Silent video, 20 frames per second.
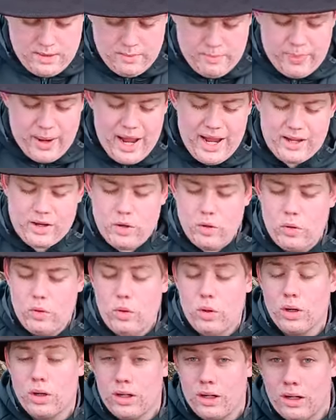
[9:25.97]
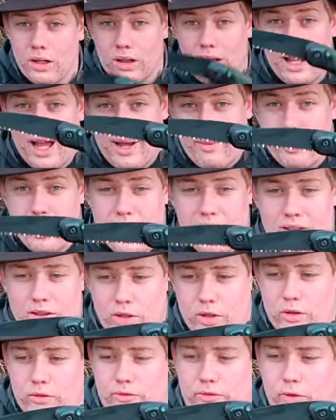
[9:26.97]
the Bacco
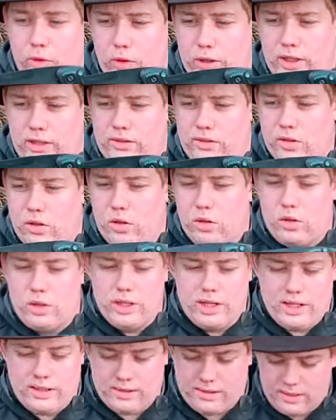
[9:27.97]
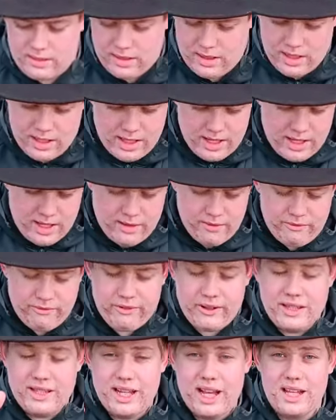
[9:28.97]
Laplander folding saw. It's a
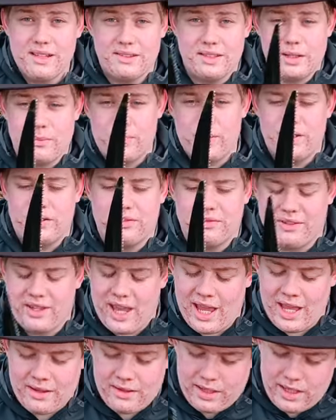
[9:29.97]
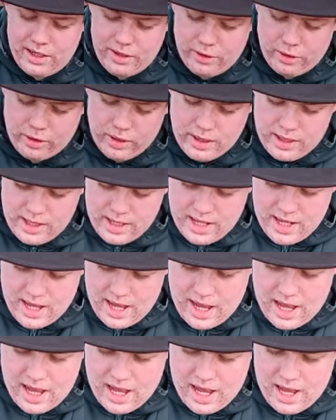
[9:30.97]
fantastic piece of kit here.
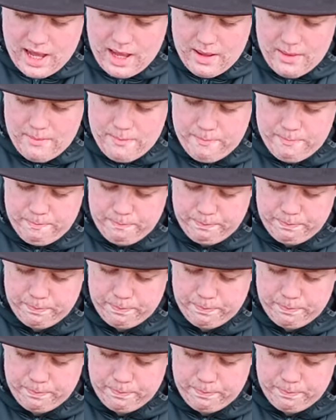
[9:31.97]
I've